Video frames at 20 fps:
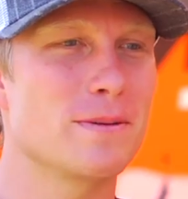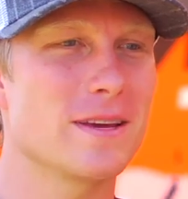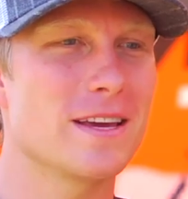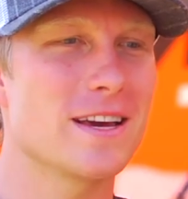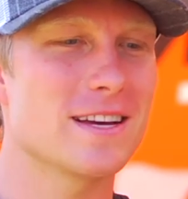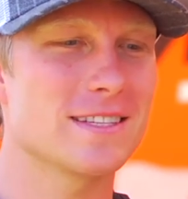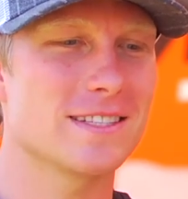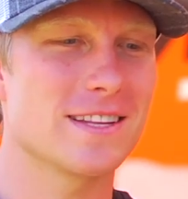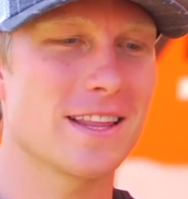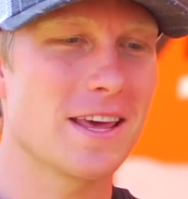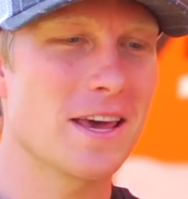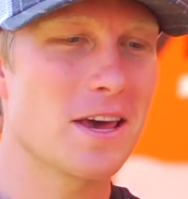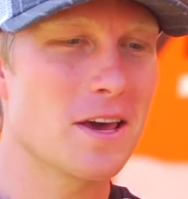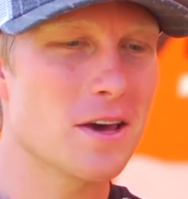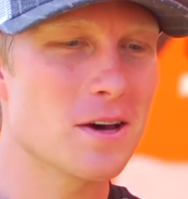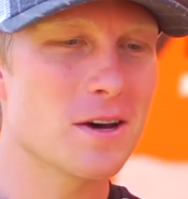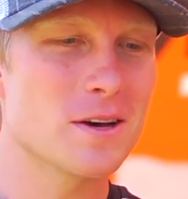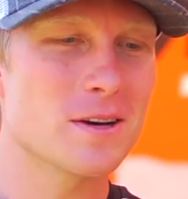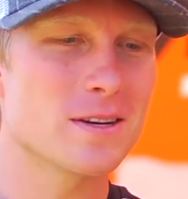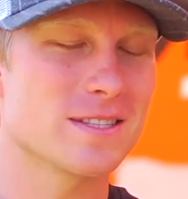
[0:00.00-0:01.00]
because of the
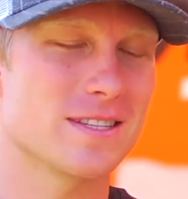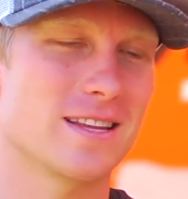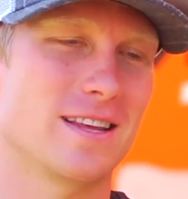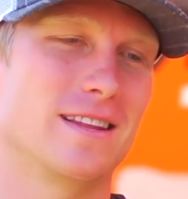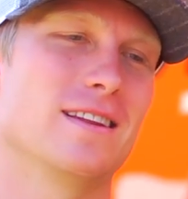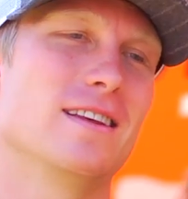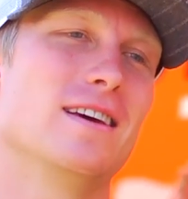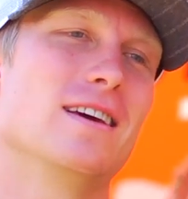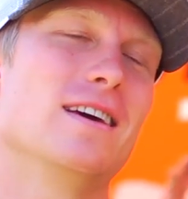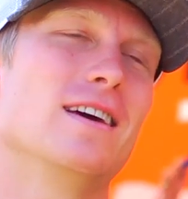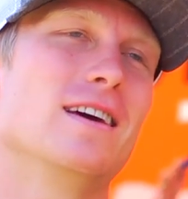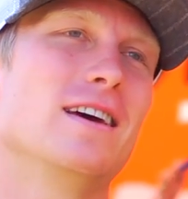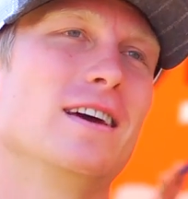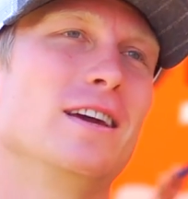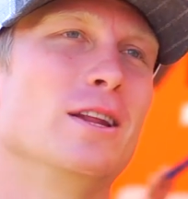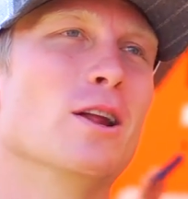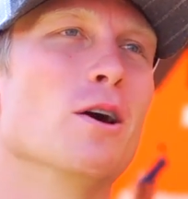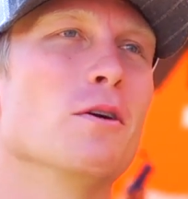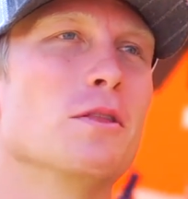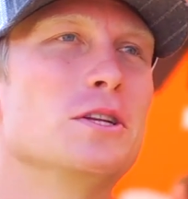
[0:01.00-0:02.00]
hills and,
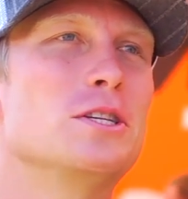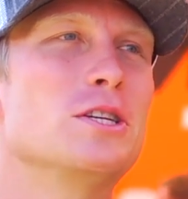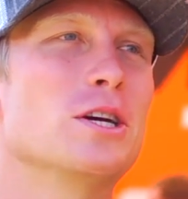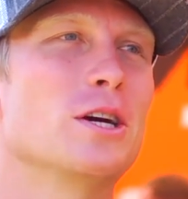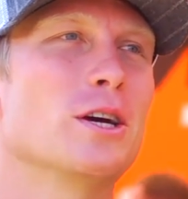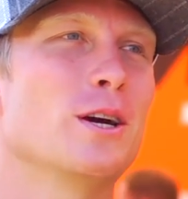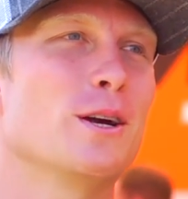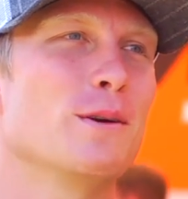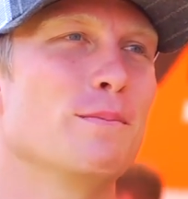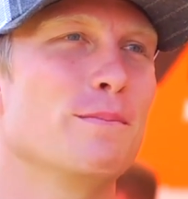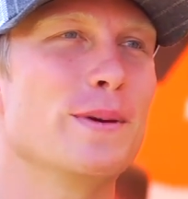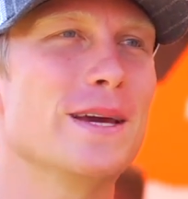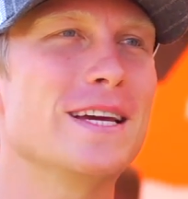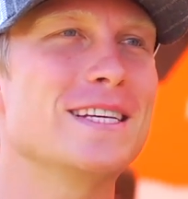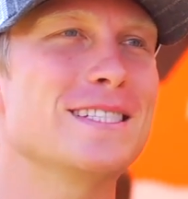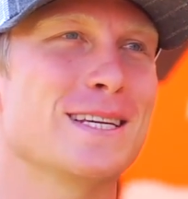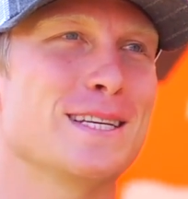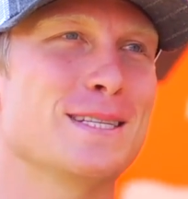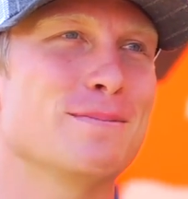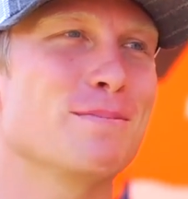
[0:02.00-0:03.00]
you know, the dirt.
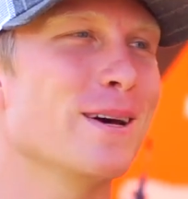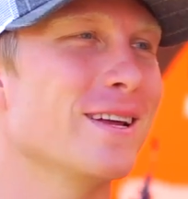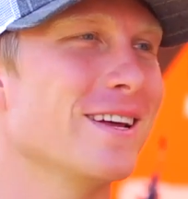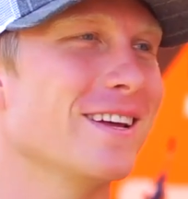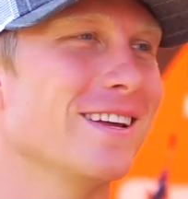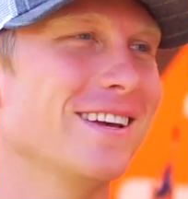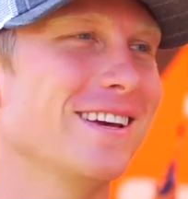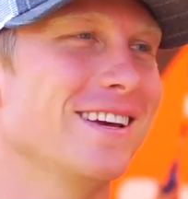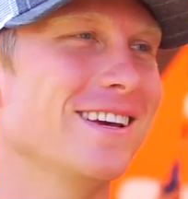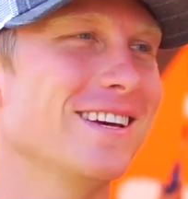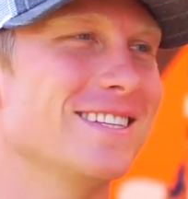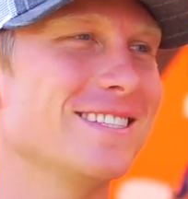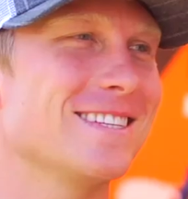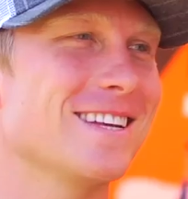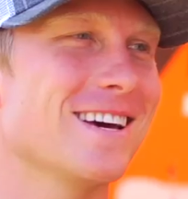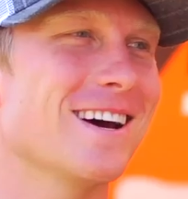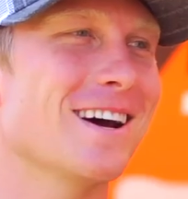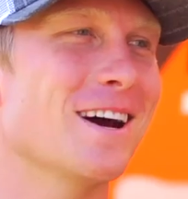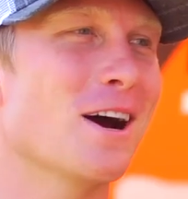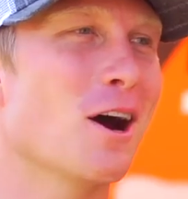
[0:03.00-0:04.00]
Beasley's put his
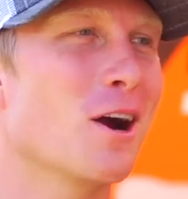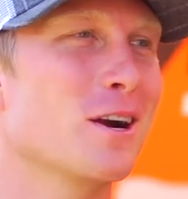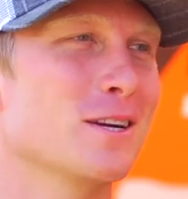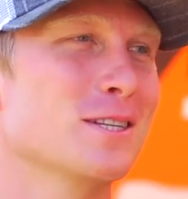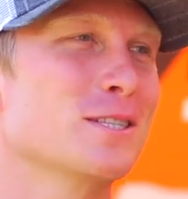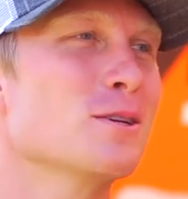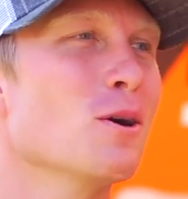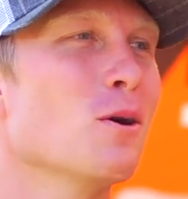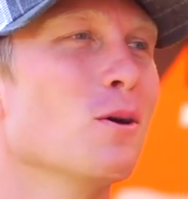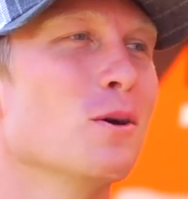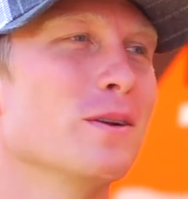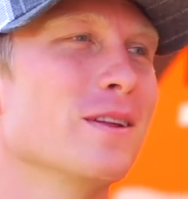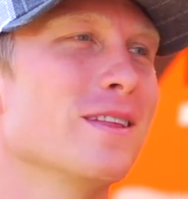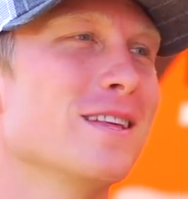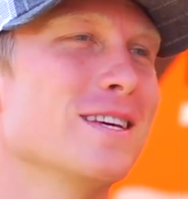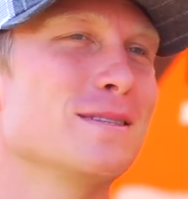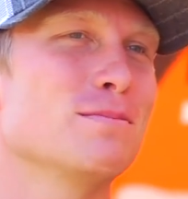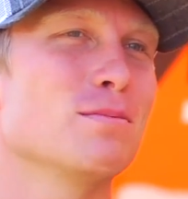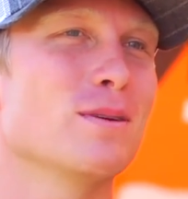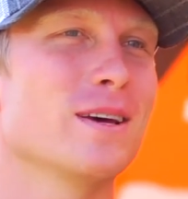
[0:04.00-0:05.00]
heart and soul into
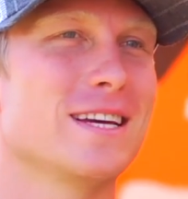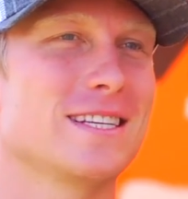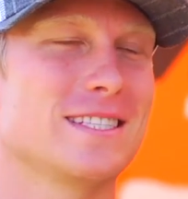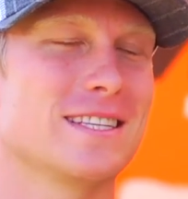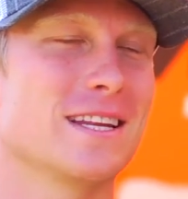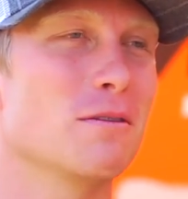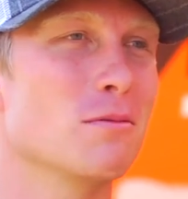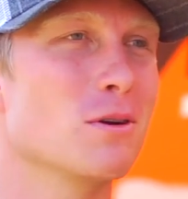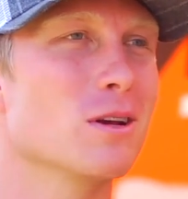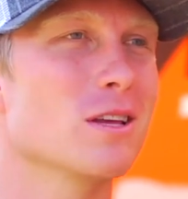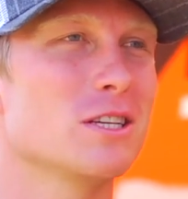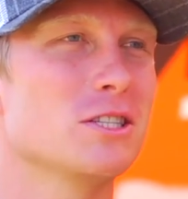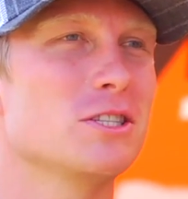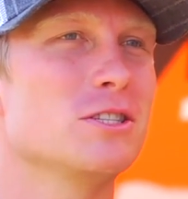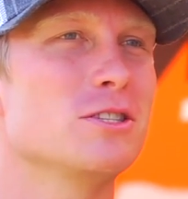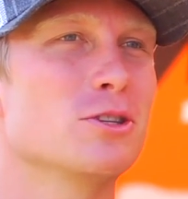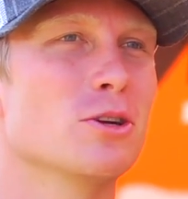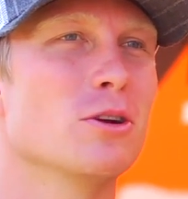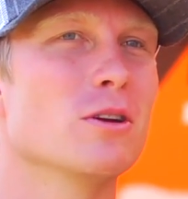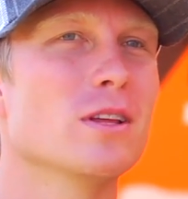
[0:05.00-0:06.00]
this place, and it really
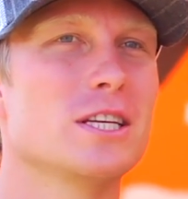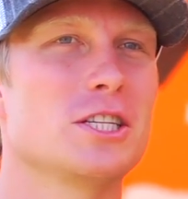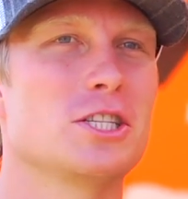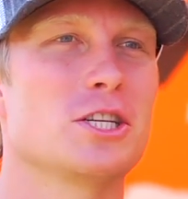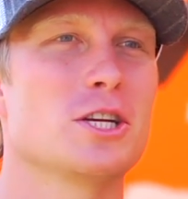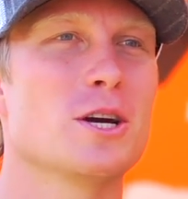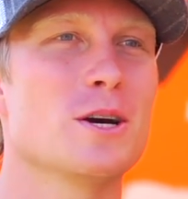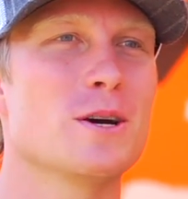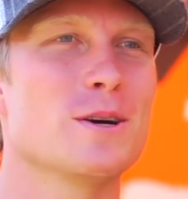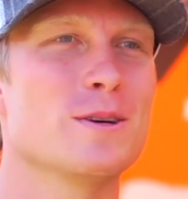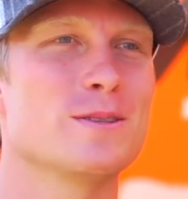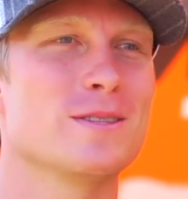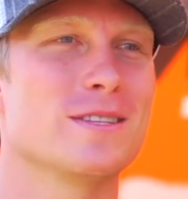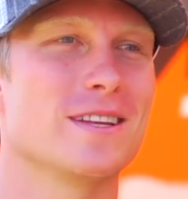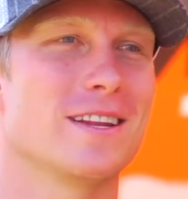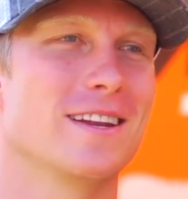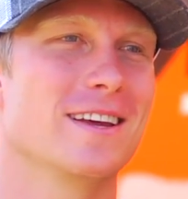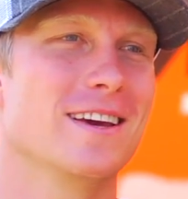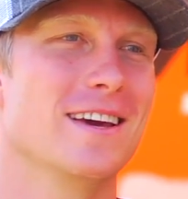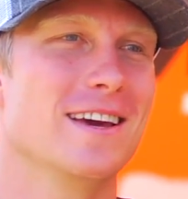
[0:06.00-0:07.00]
truly shows.
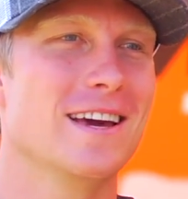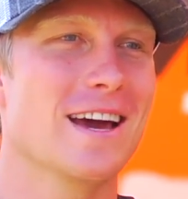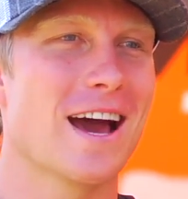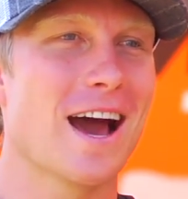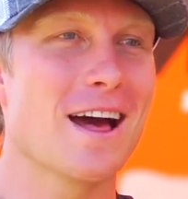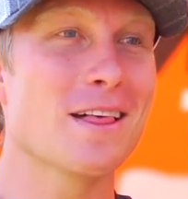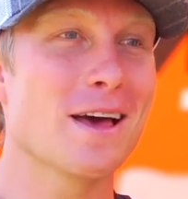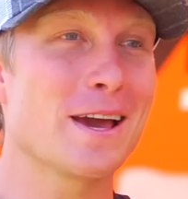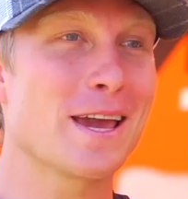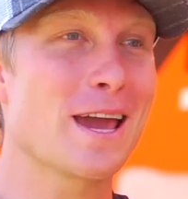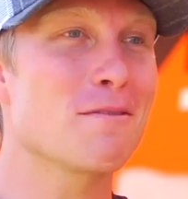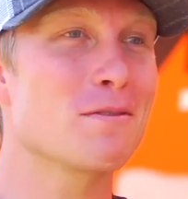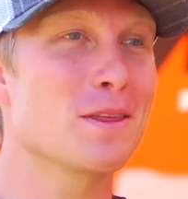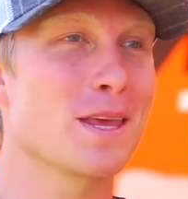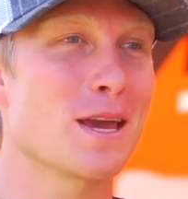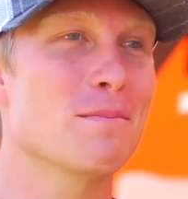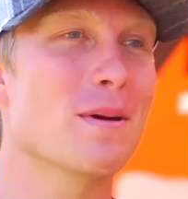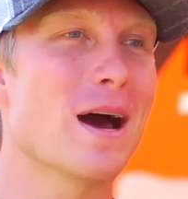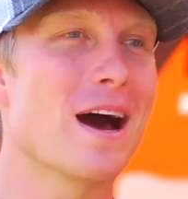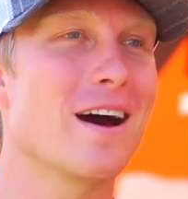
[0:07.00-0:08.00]
And I like
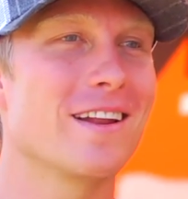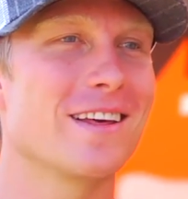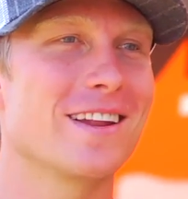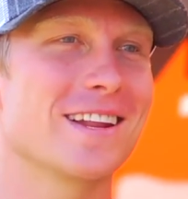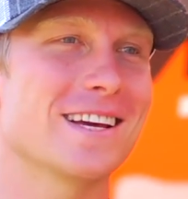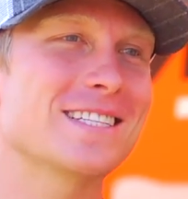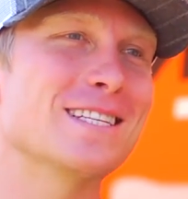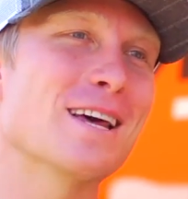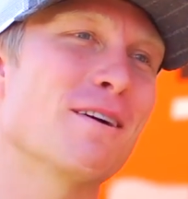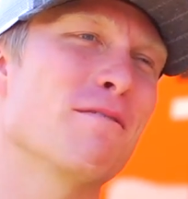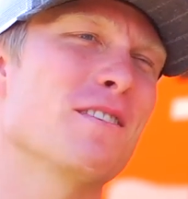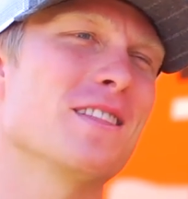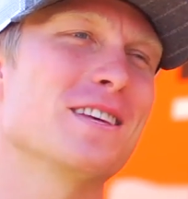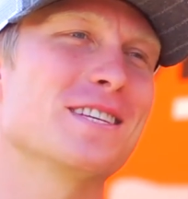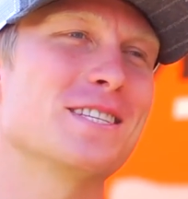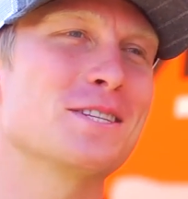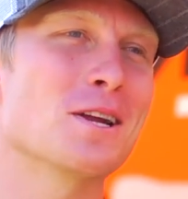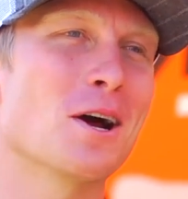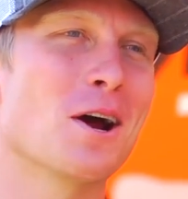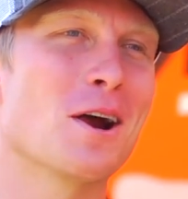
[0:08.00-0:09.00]
everything about it except for
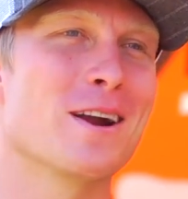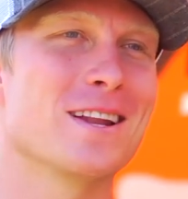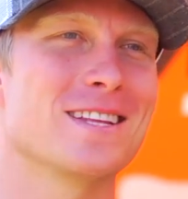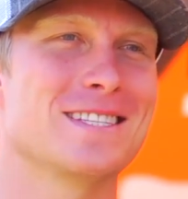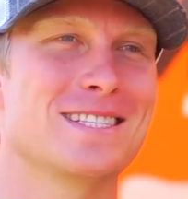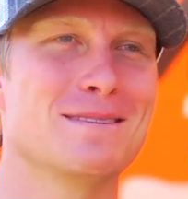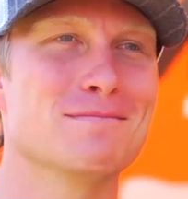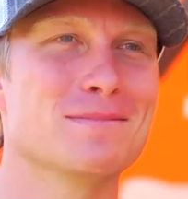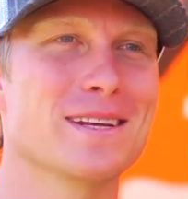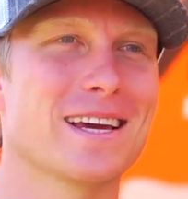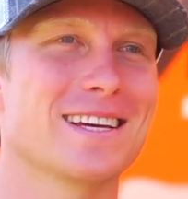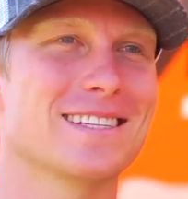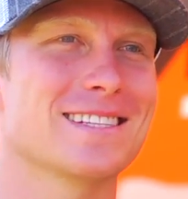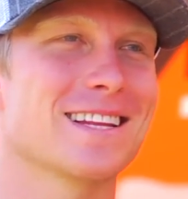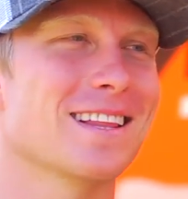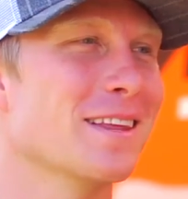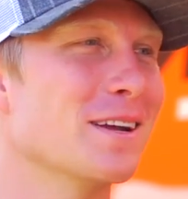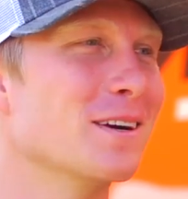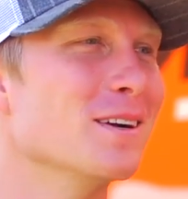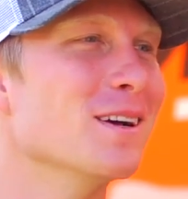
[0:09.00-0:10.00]
the start. It seems like it's
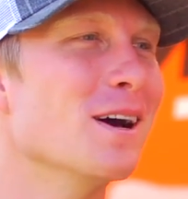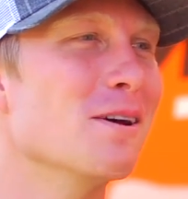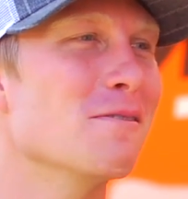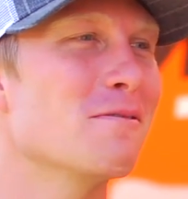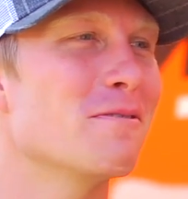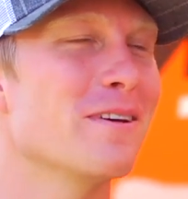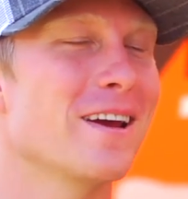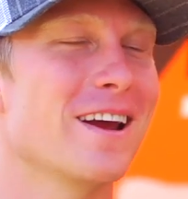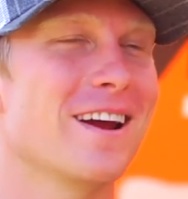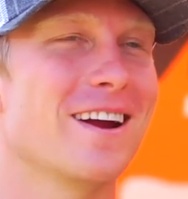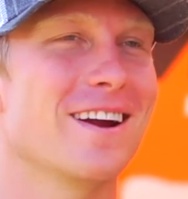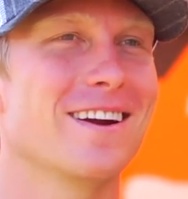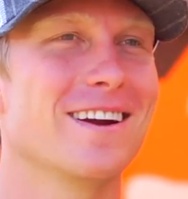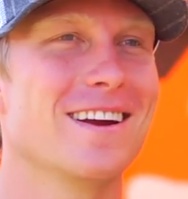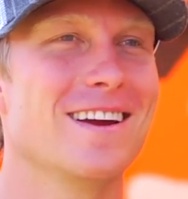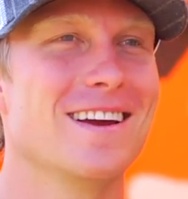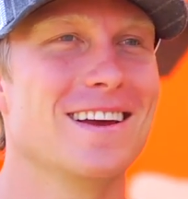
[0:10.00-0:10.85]
a little unfair